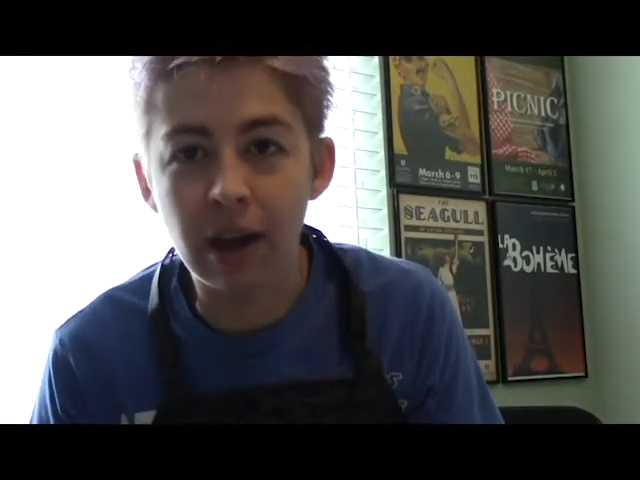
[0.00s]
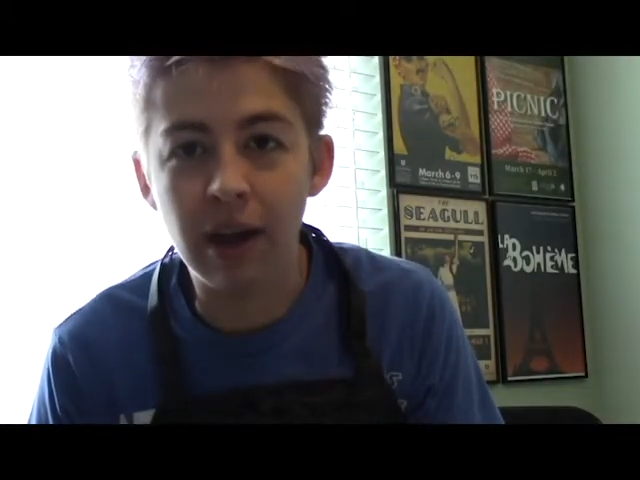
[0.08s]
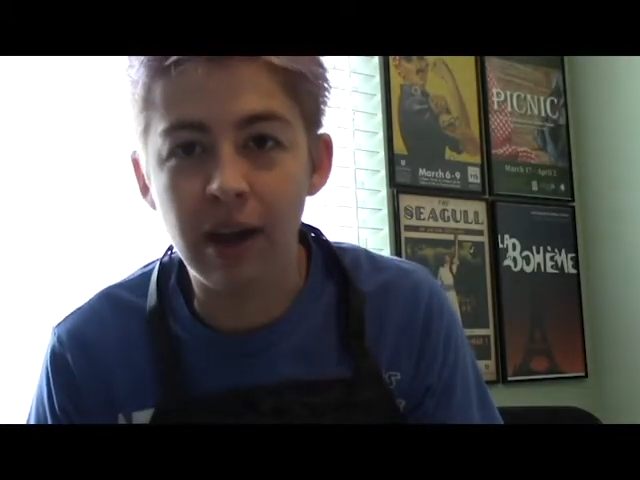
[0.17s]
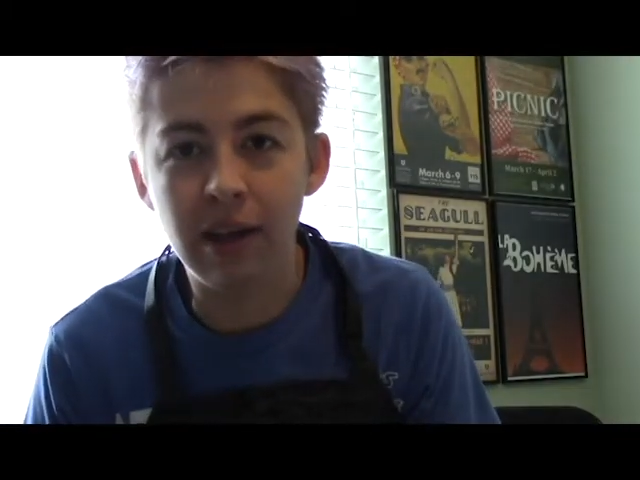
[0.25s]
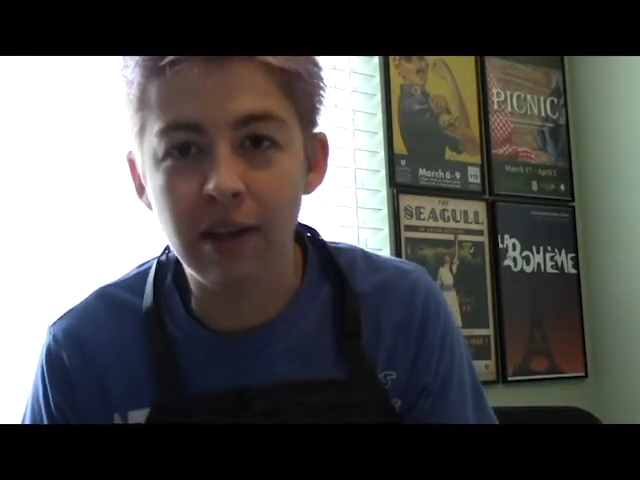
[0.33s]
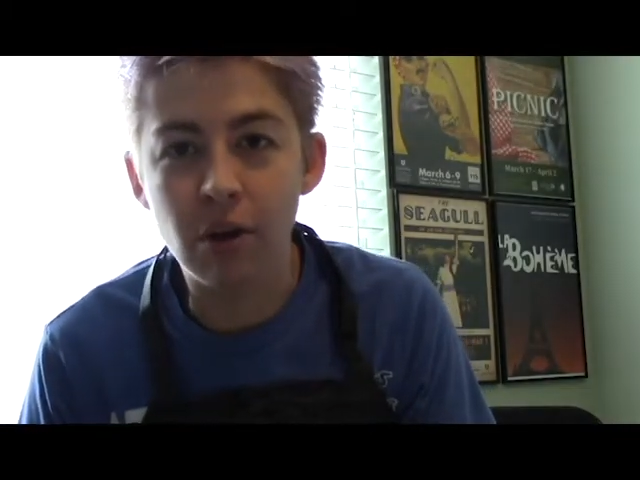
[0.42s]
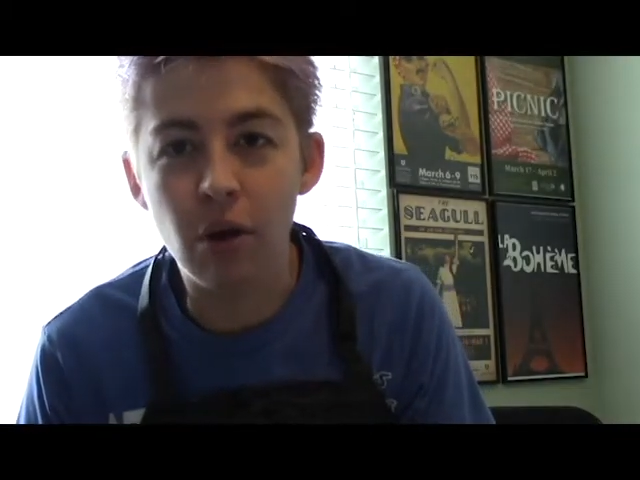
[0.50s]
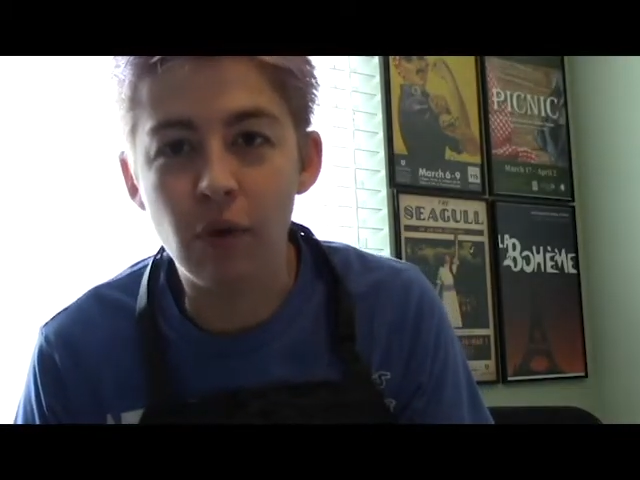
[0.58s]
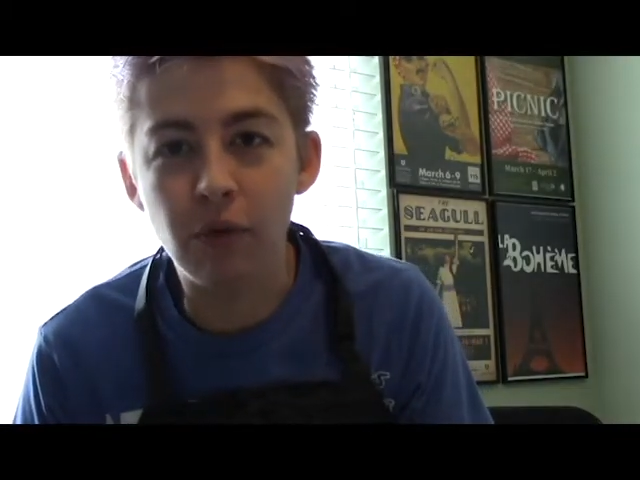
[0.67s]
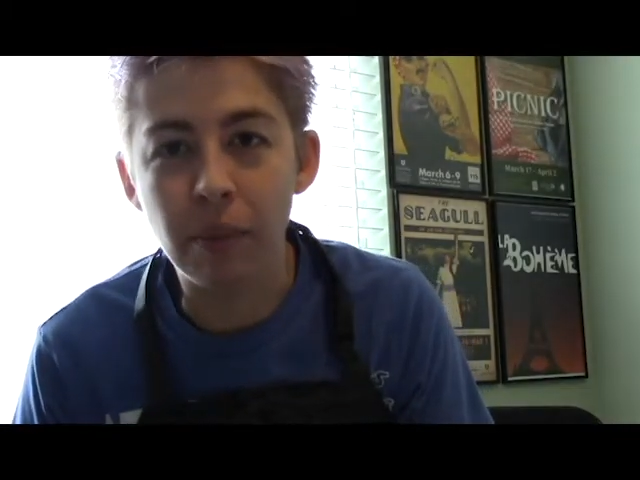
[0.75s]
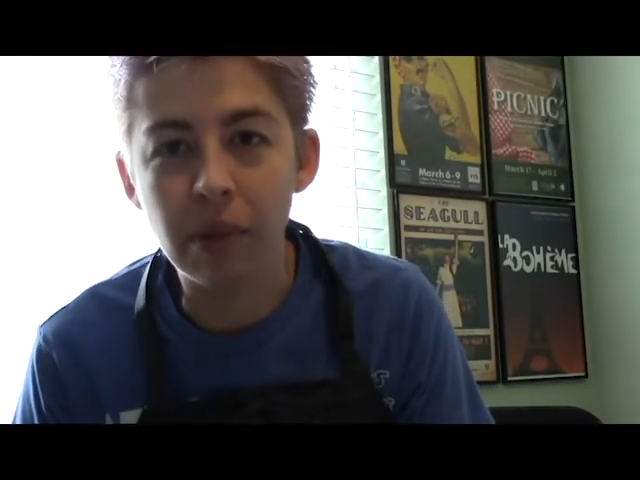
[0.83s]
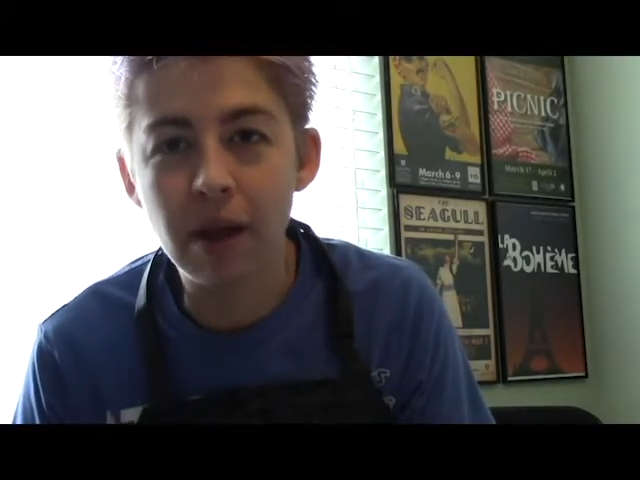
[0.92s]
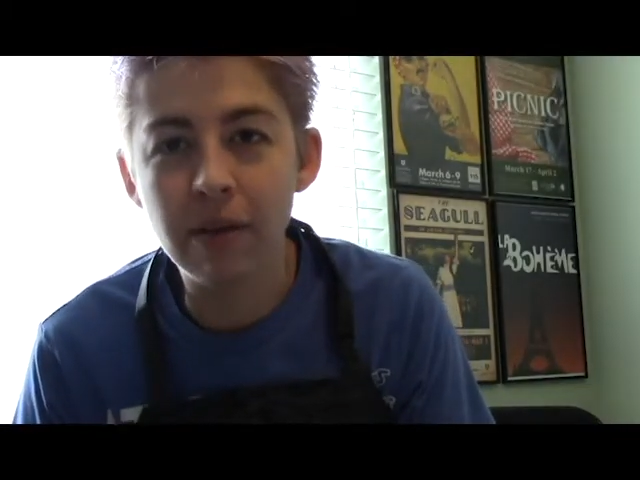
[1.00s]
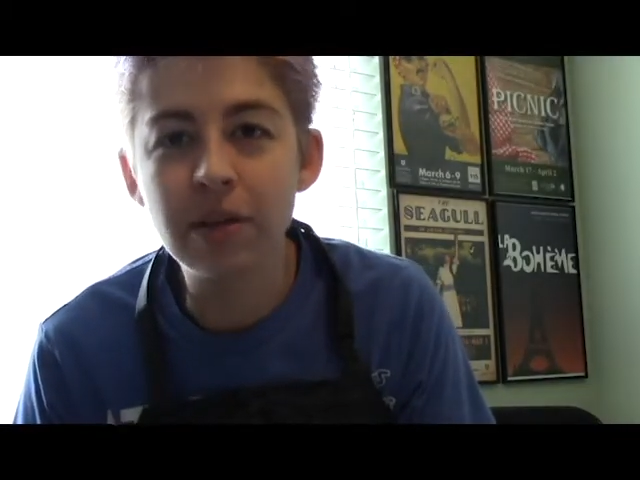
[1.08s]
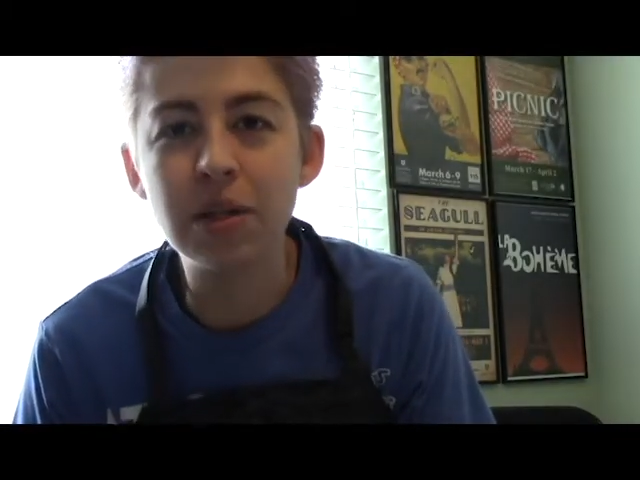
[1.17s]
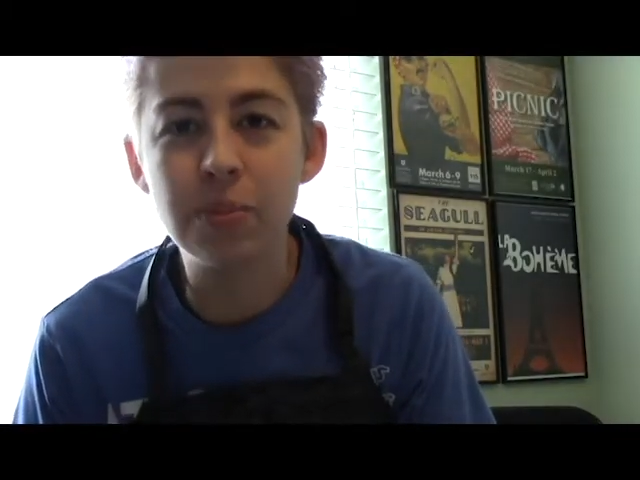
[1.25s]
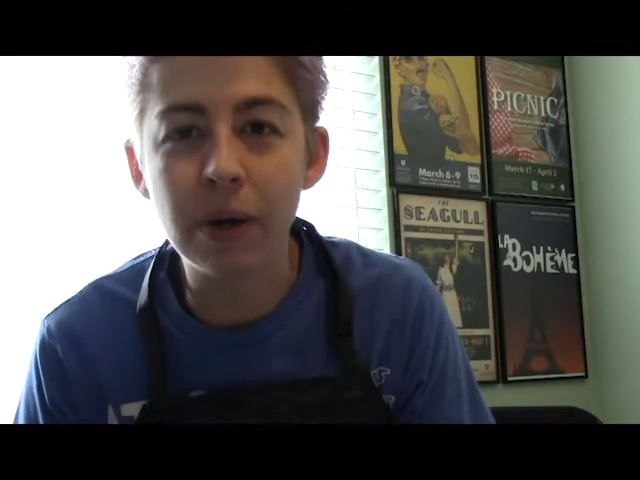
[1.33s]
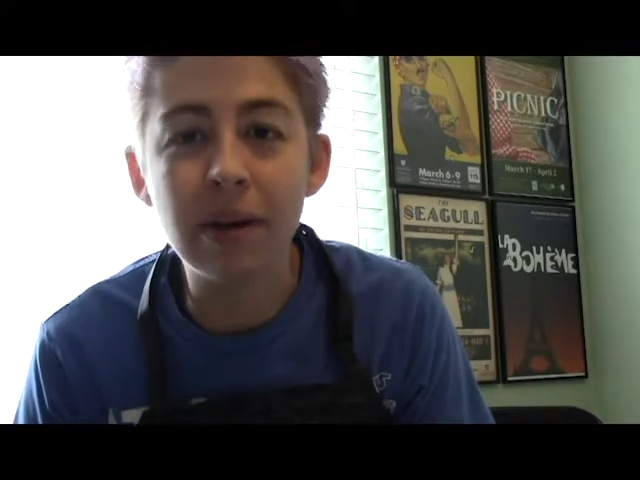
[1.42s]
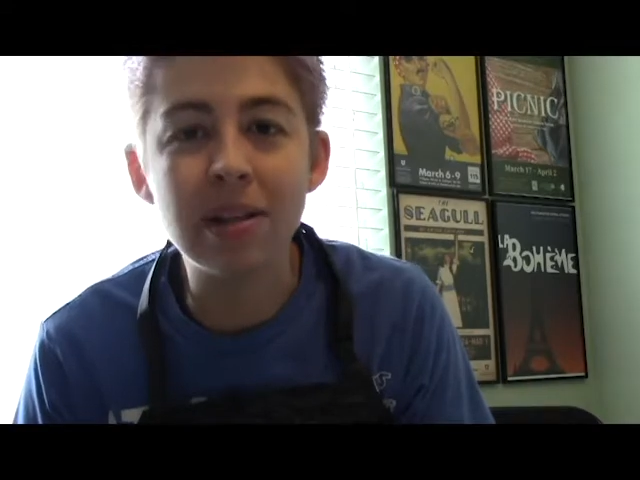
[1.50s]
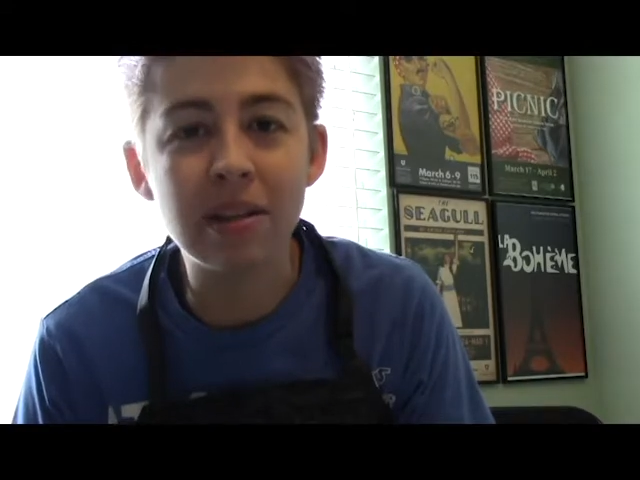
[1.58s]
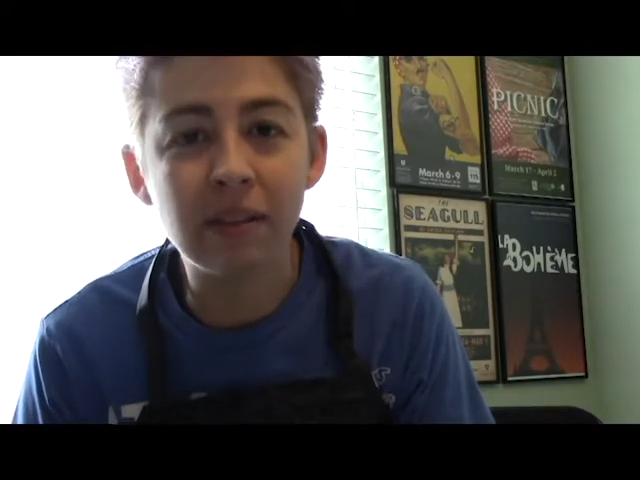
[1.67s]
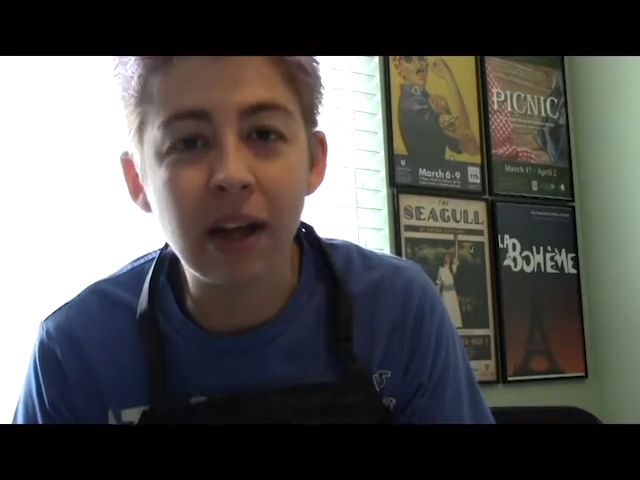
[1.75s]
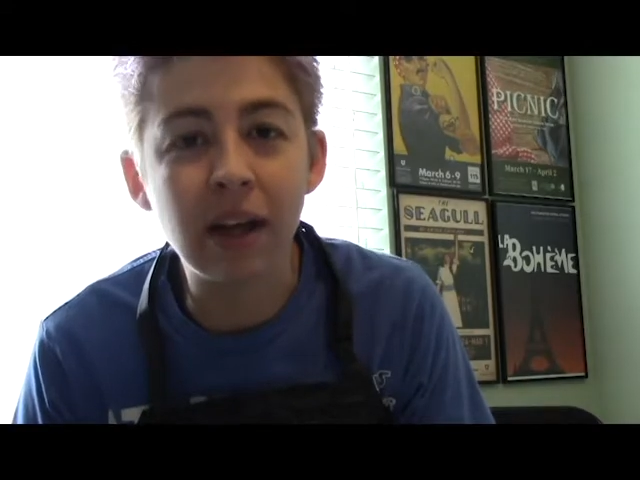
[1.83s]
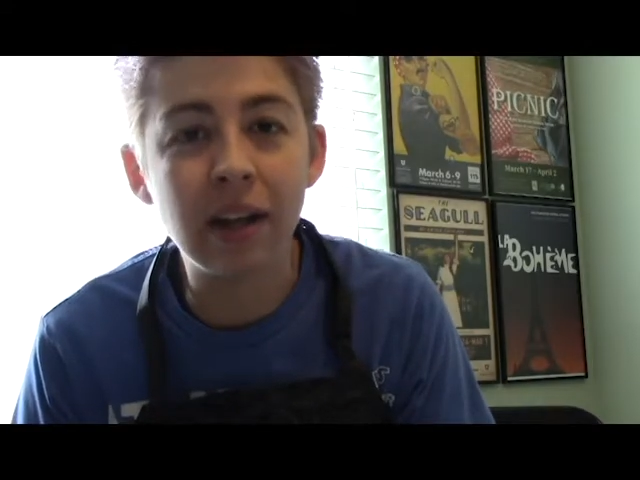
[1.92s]
I know from a lot of experience
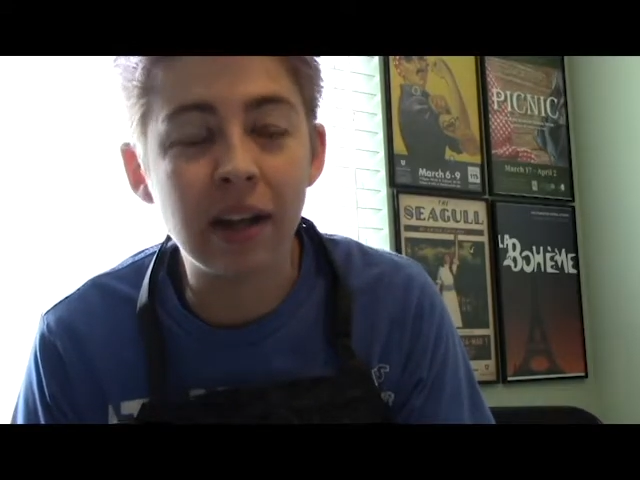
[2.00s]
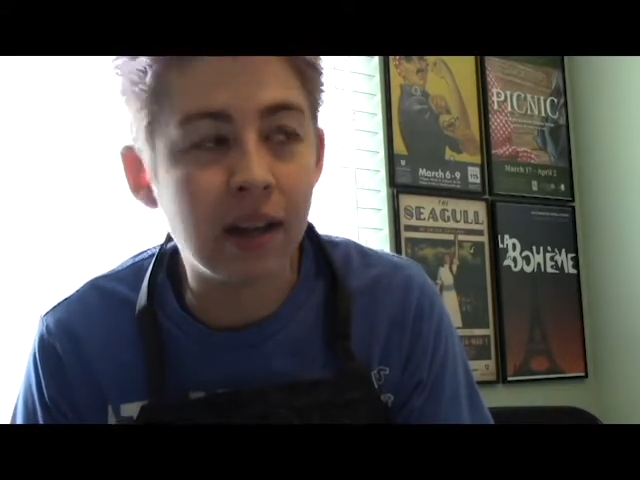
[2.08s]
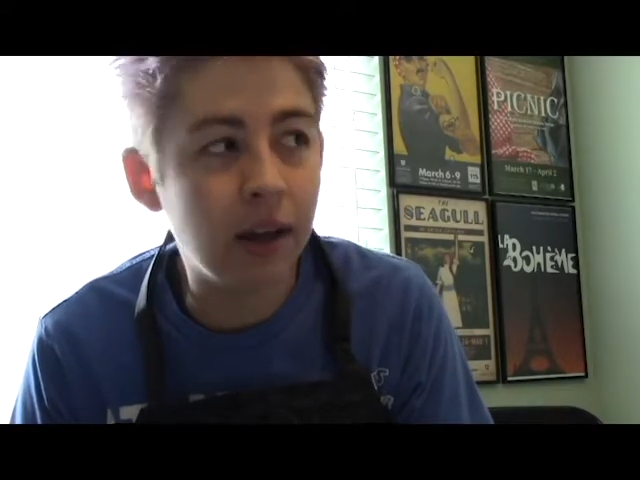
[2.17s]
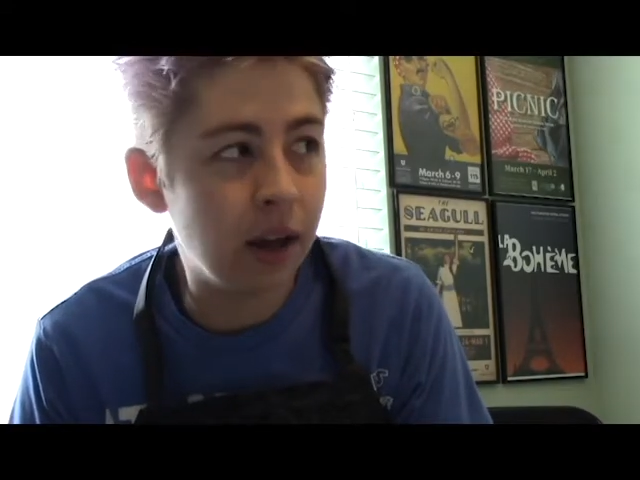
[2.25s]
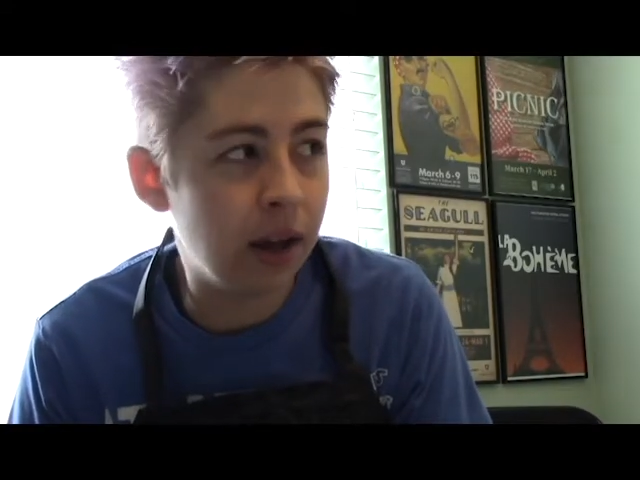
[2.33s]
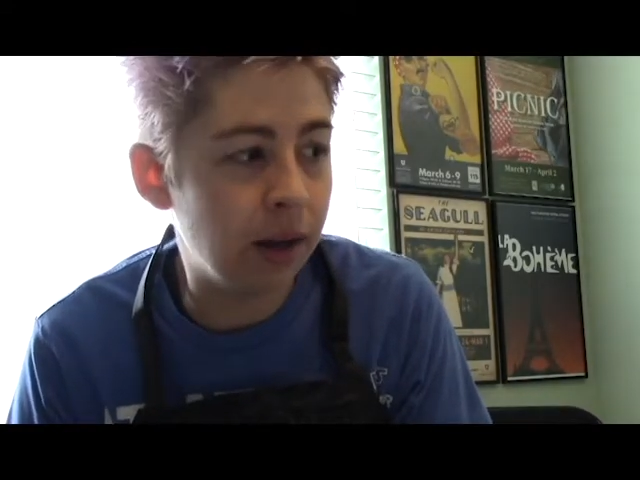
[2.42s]
of cutting